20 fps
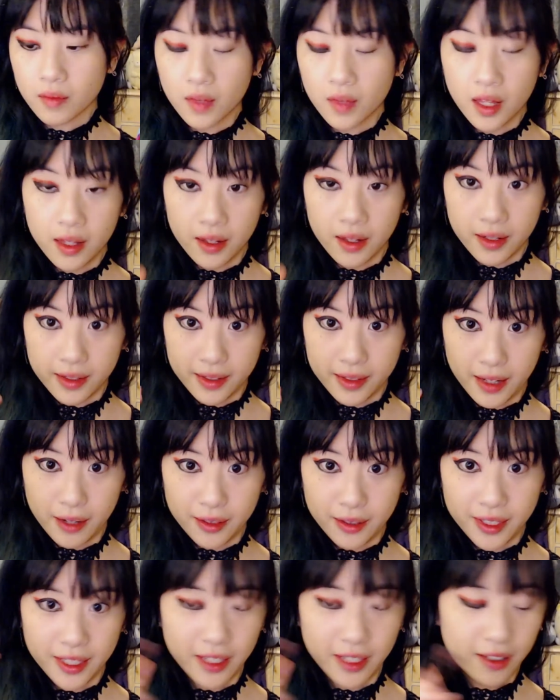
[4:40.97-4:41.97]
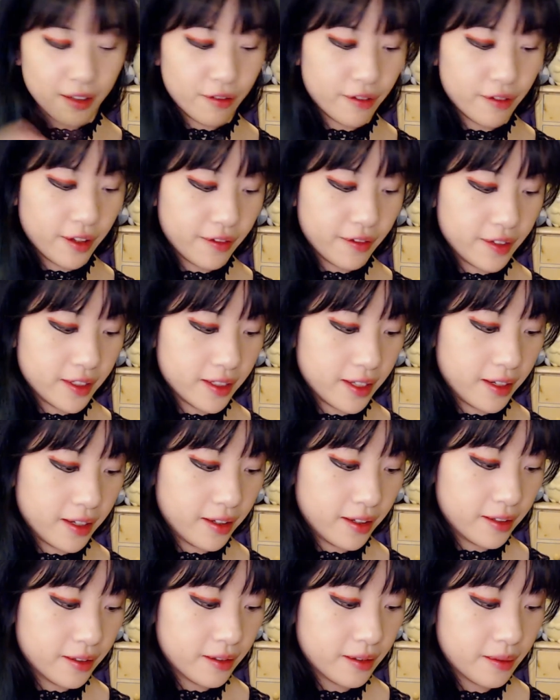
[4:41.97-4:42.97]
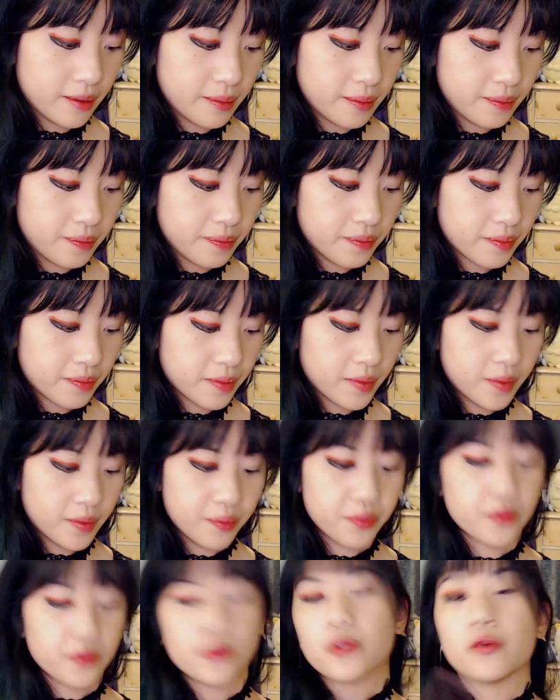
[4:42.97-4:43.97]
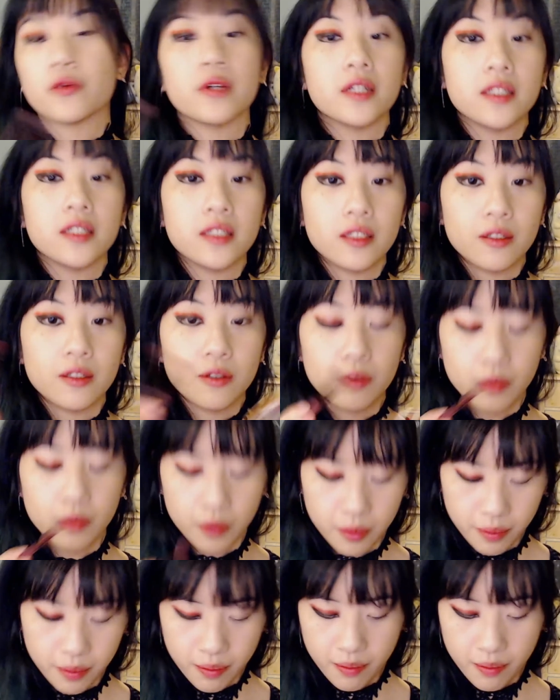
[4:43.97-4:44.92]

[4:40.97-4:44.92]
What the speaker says: And now taking the fluffy side, I'm going to